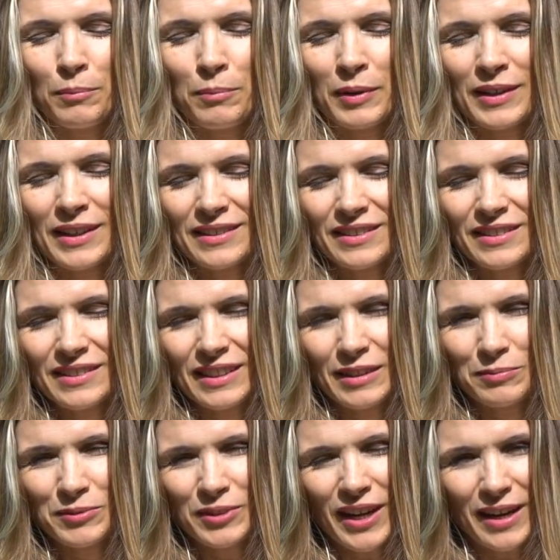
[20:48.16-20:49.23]
But at the
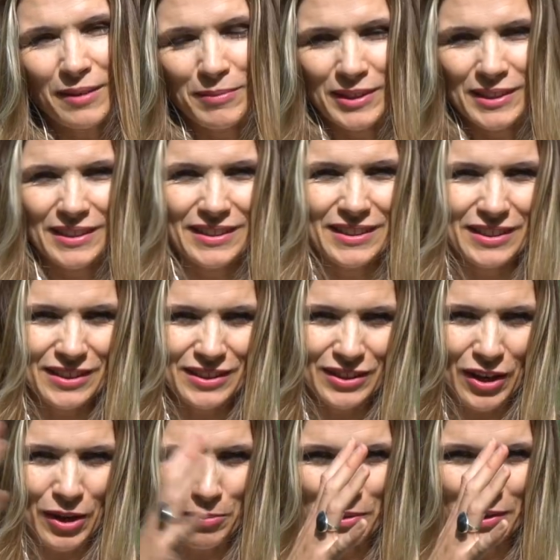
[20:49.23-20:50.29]
same time, as it's
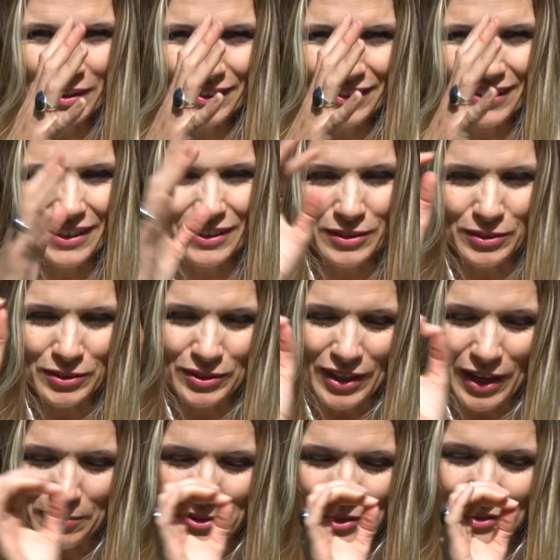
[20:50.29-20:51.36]
stopping, and
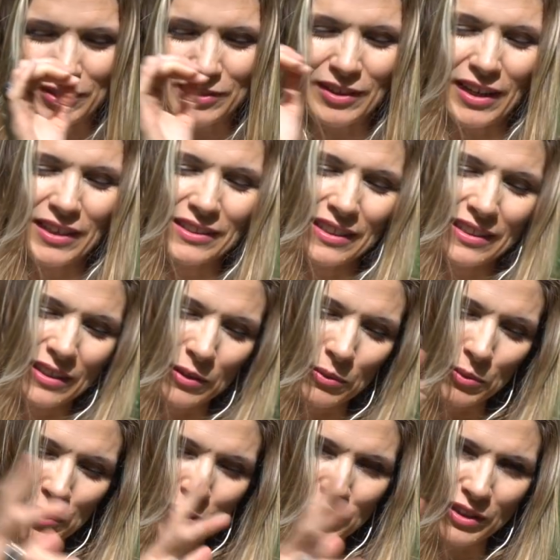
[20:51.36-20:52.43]
I said that it
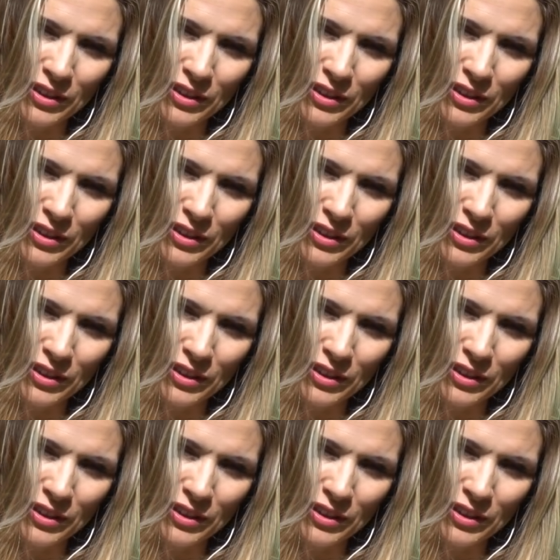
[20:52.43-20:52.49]
was...